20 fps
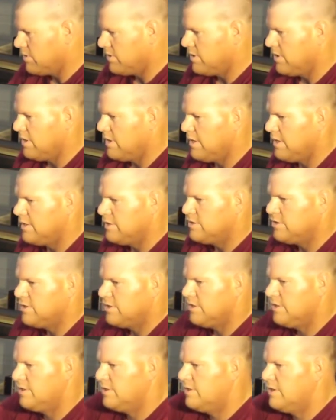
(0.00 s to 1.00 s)
worth of hinge
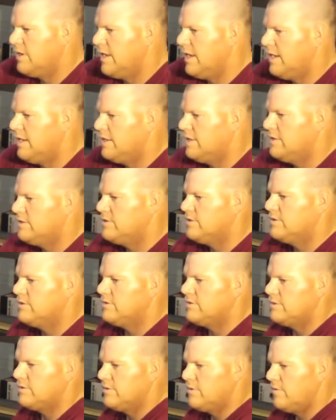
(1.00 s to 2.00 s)
here, 8
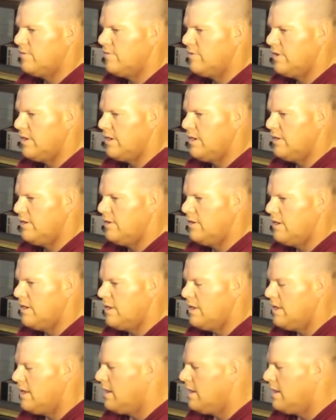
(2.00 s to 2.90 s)
inches over there.